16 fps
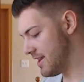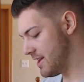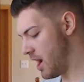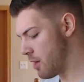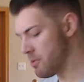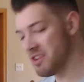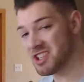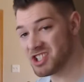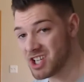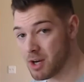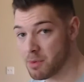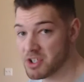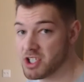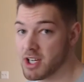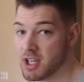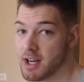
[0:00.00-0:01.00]
really sure
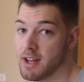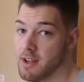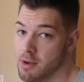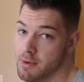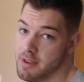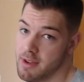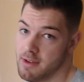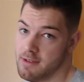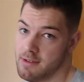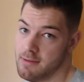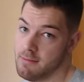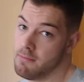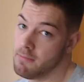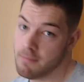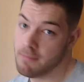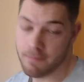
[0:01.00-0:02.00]
what you're gonna do with this,
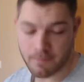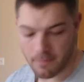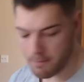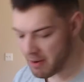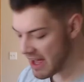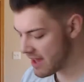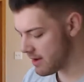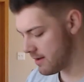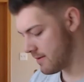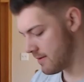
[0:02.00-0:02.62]
but